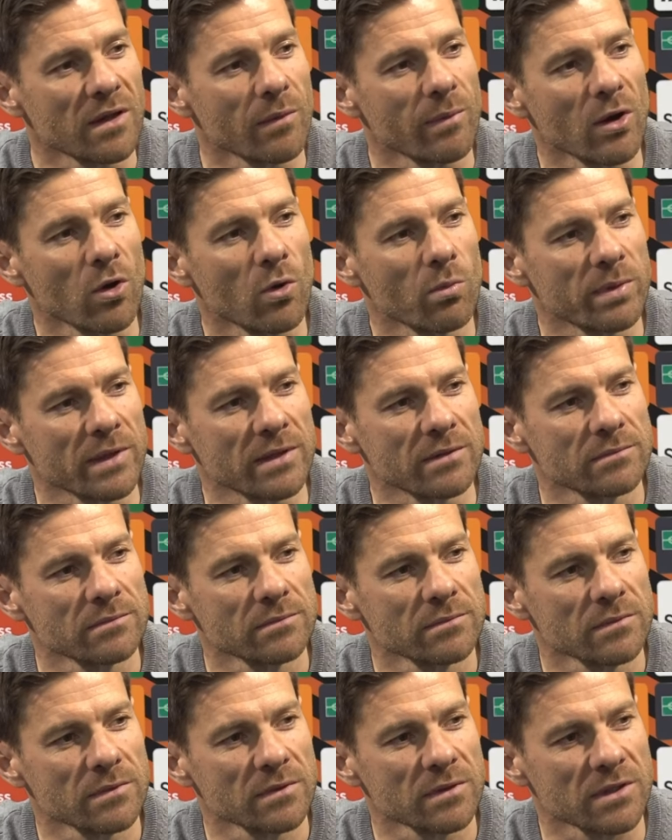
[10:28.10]

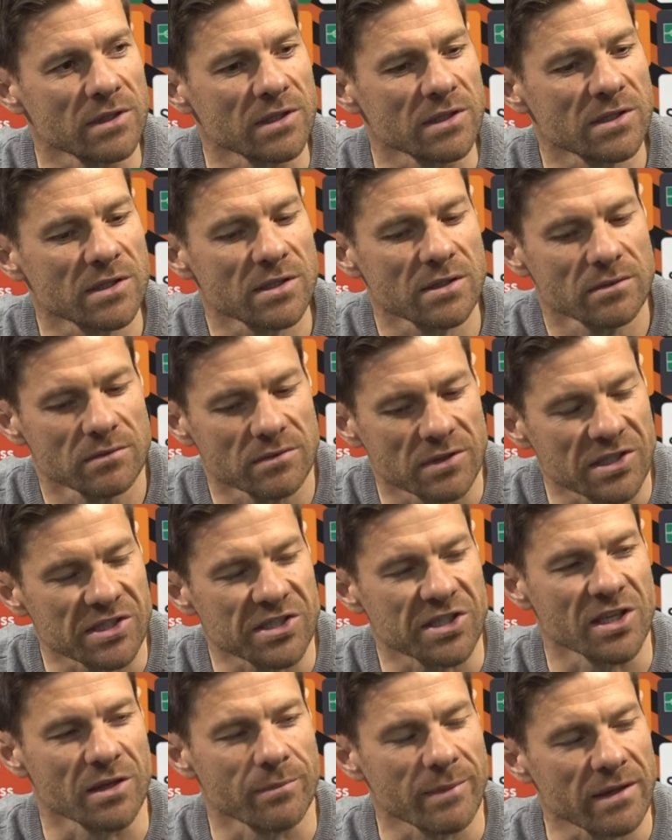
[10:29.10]
developing this
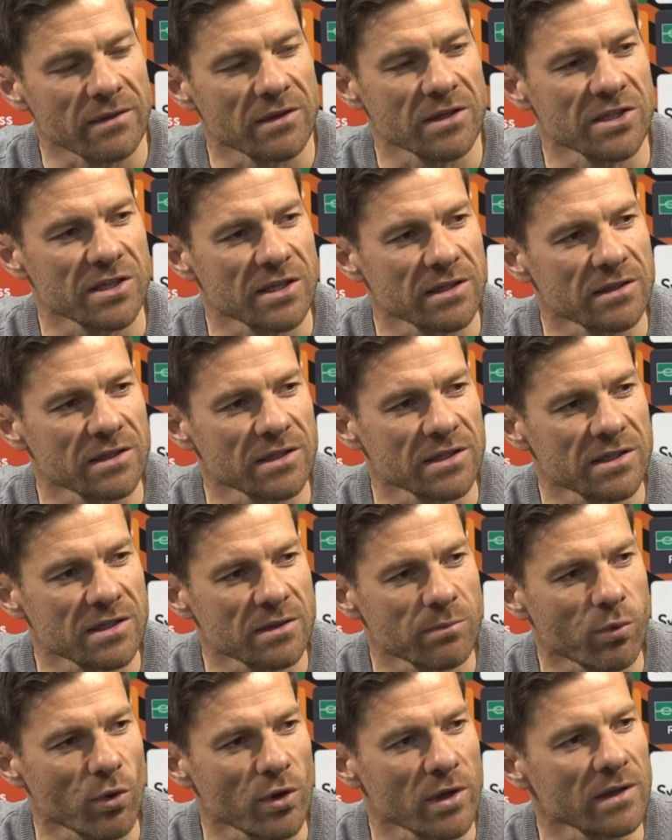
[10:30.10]
this team and this
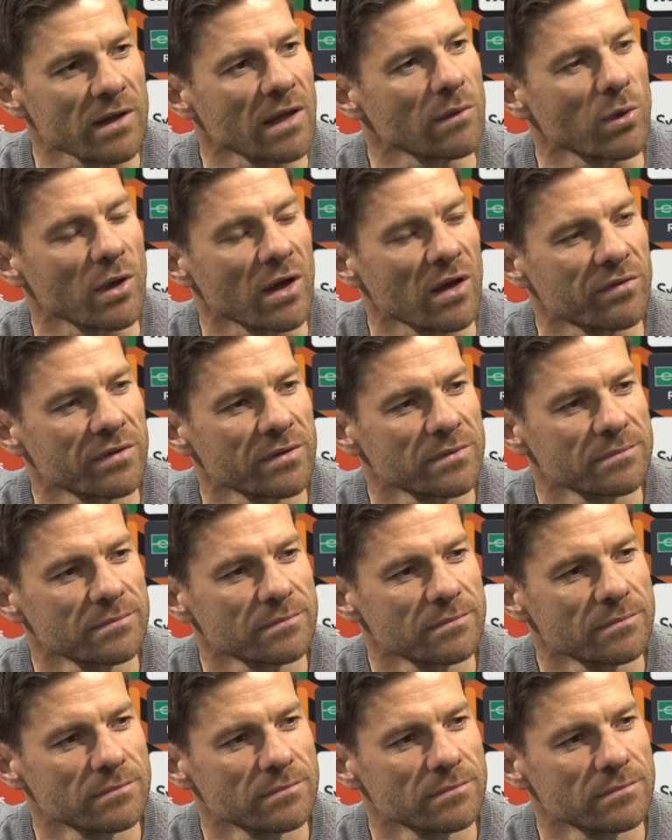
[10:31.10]
this project that we have.